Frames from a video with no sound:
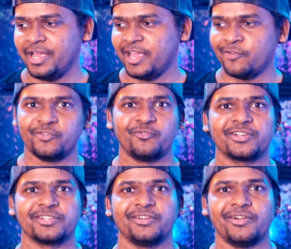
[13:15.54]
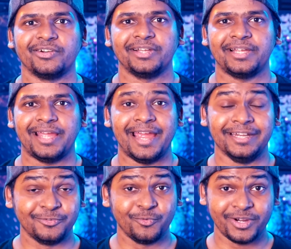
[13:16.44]
if it works or not. And
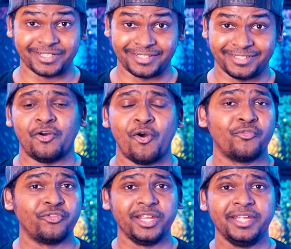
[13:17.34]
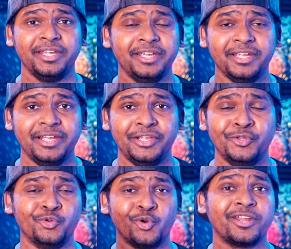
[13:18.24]
it worked. Hopefully you
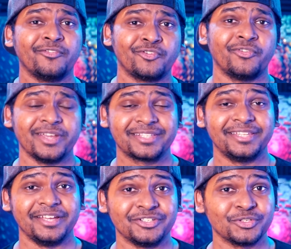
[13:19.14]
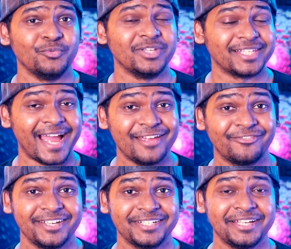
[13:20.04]
don't have to face the issue which I
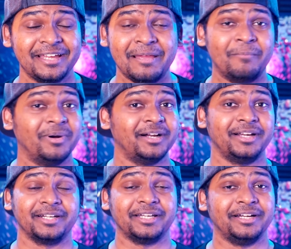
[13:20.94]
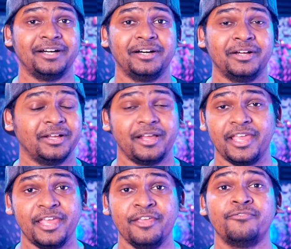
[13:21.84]
faced, but
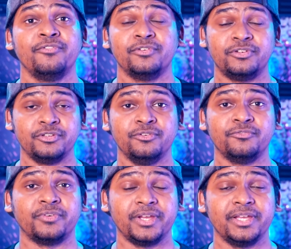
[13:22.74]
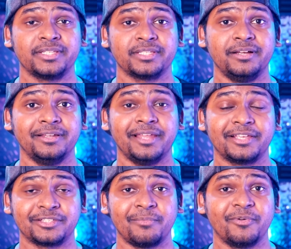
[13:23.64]
if you do face like
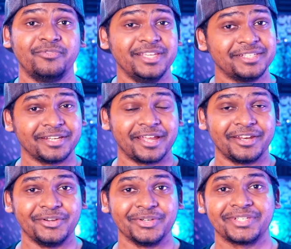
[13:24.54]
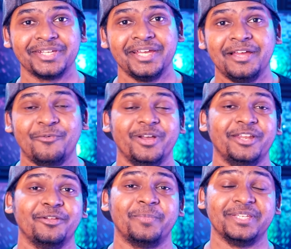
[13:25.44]
some of these scenarios where
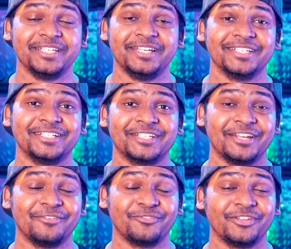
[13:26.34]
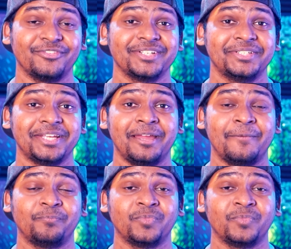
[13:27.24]
your PC doesn't turn on for the first time,